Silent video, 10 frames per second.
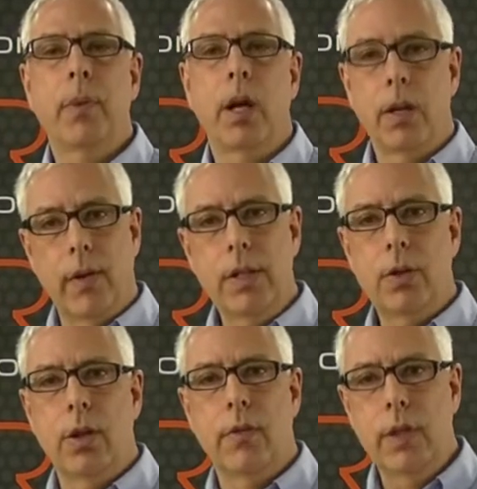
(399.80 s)
a device
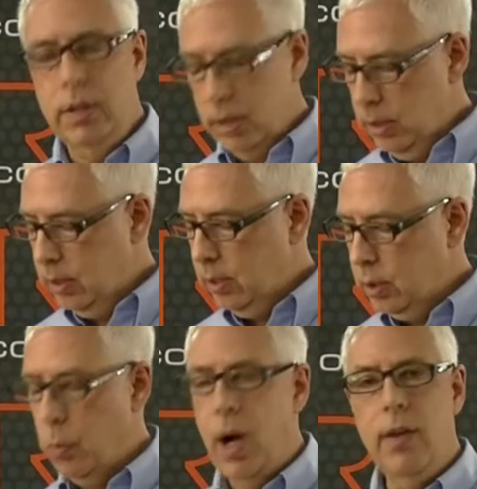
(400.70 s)
called the
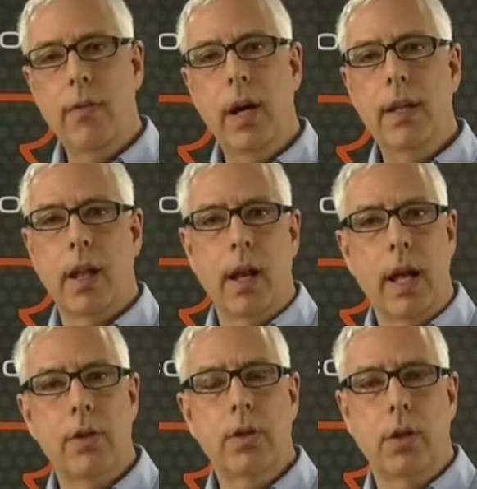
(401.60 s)
V66 Wi-Fi that
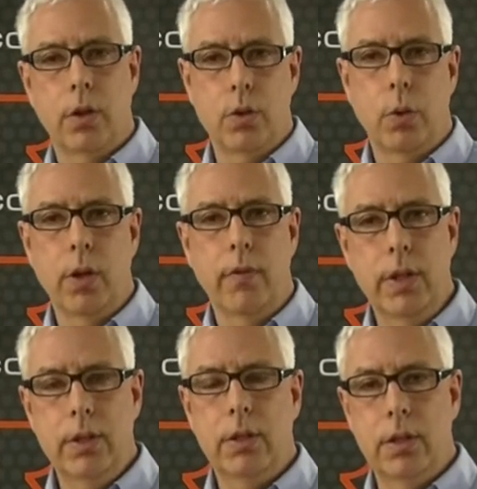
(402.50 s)
allows you to control the
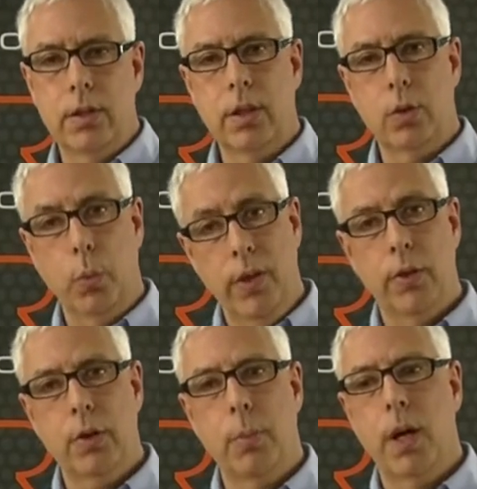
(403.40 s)
V66 with
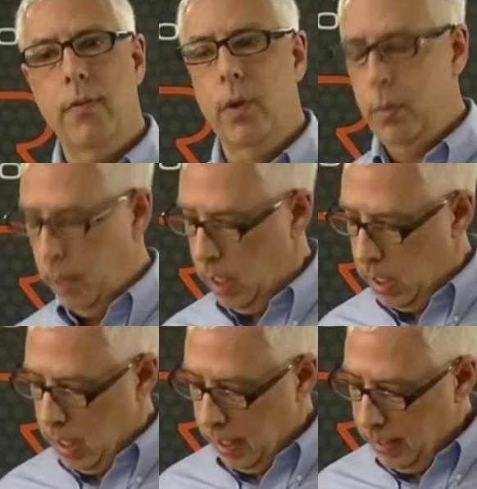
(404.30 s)
your smartphone,
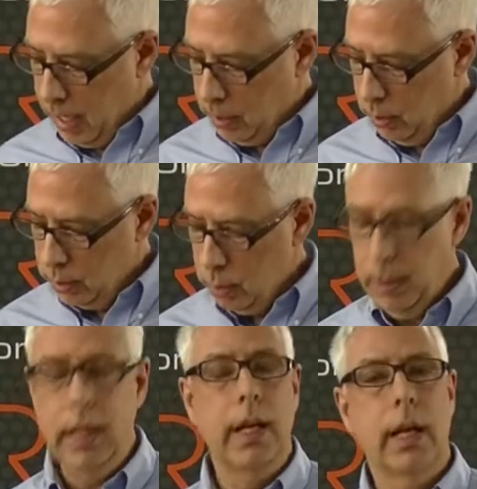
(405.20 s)
and that can also
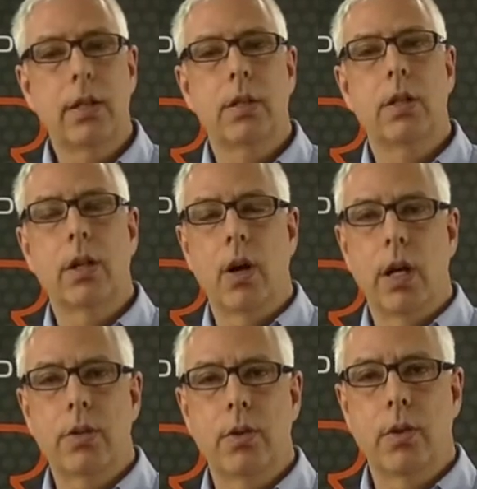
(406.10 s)
be connected to the
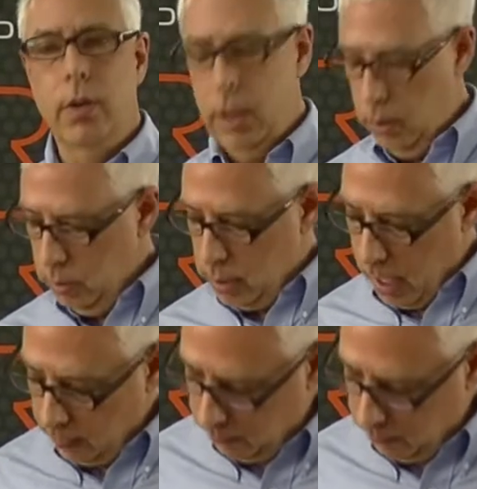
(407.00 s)
RS-232 jack